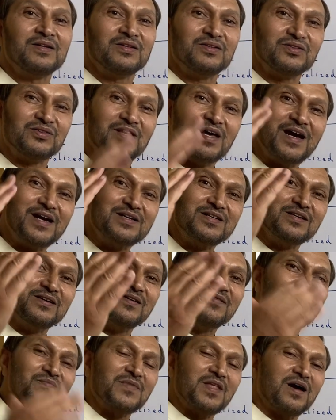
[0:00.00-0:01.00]
that
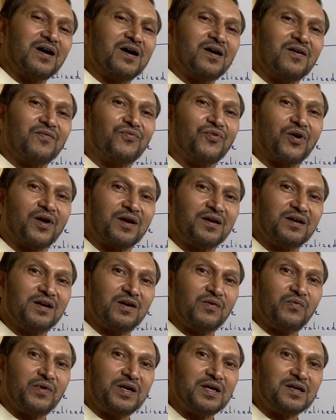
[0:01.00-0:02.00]
foreign
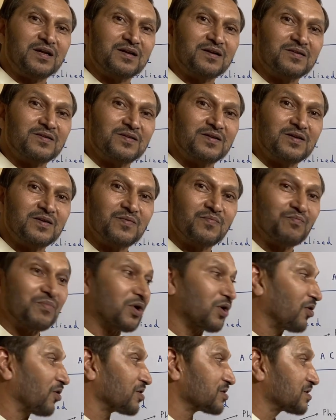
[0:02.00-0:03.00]
invader,
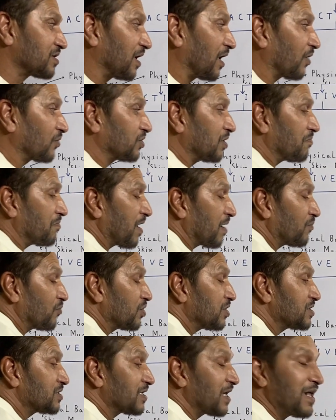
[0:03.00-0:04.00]
because now the memory
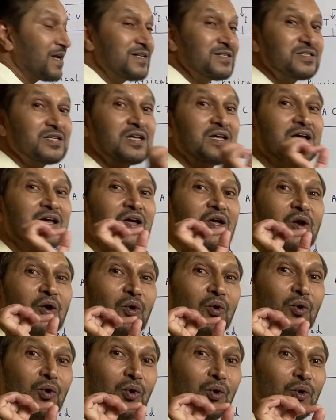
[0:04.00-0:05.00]
cells
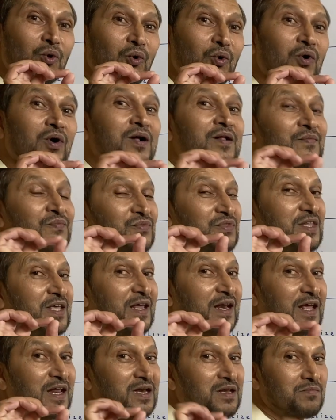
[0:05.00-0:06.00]
know their
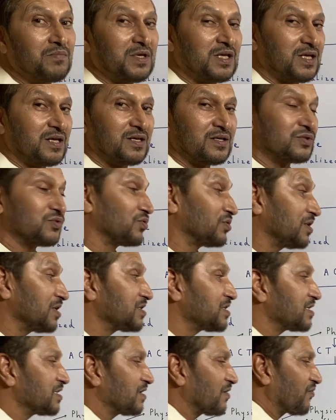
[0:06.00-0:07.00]
enemy. So
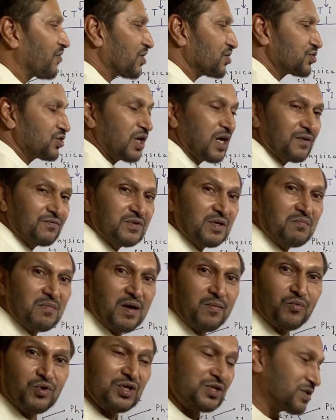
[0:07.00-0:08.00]
this is the function of the
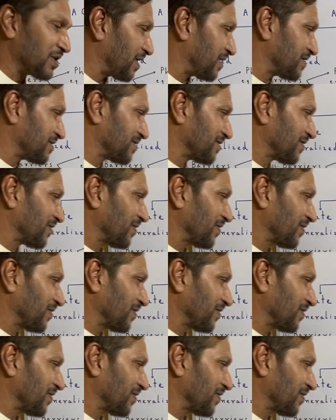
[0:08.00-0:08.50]
memory cells.